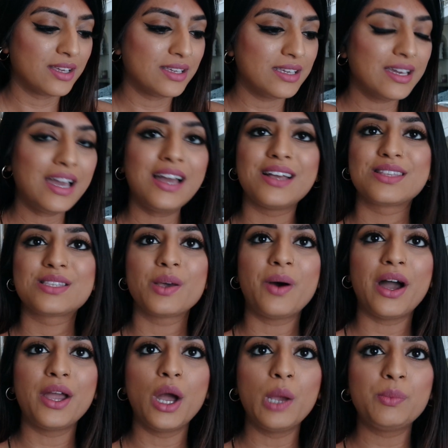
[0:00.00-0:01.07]
Yeah, so
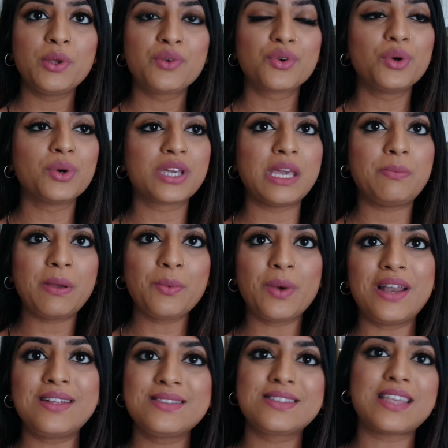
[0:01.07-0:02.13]
I hope you're all keeping
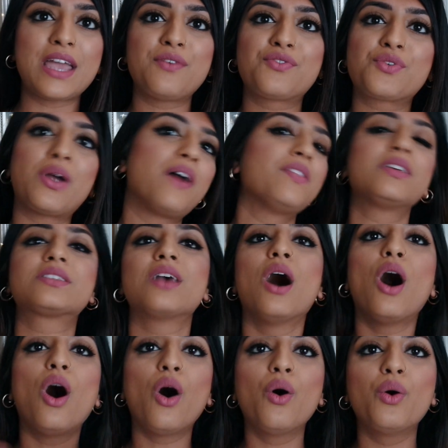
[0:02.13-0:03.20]
well and safe throughout this
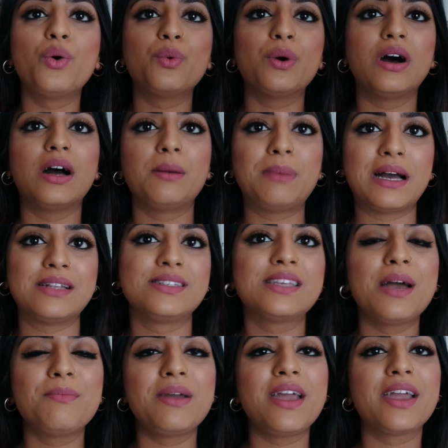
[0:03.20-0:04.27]
whole
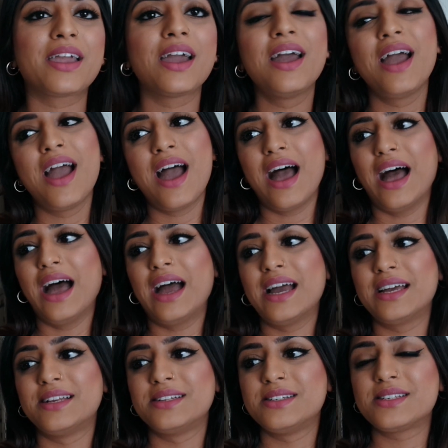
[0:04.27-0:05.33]
pandemic,
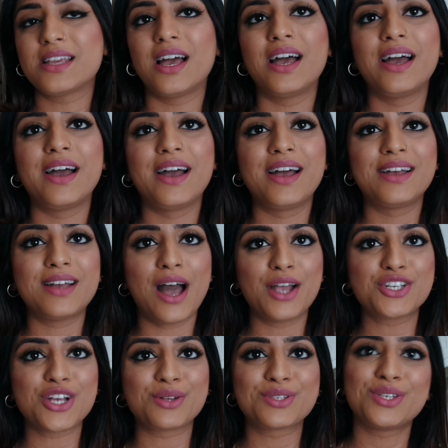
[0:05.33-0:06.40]
and I
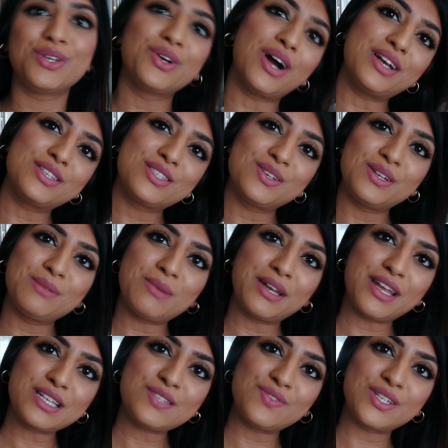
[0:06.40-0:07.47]
shall see you guys soon in my
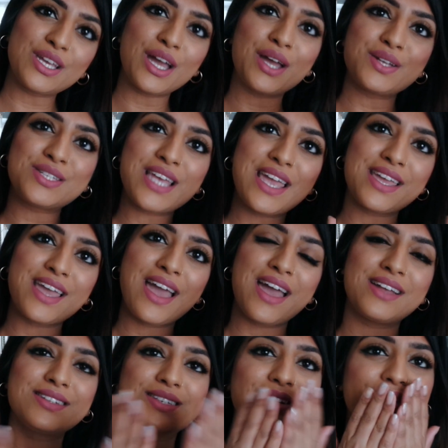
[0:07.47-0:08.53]
next video. Take
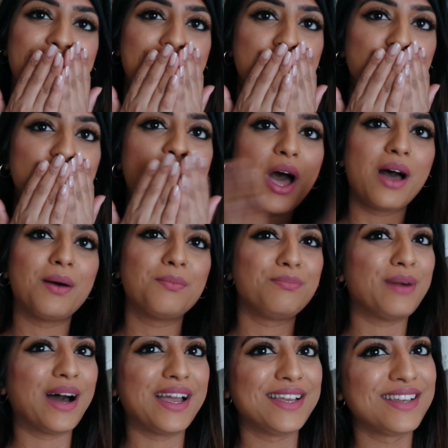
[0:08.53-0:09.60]
care until then.
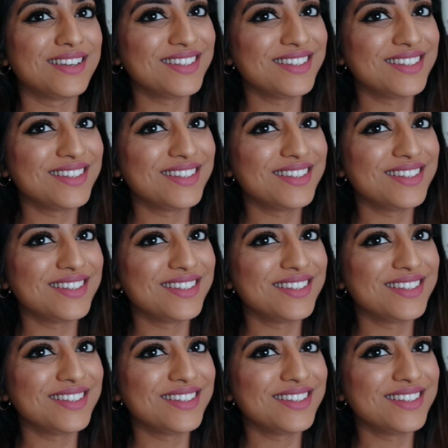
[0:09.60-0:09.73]
Bye.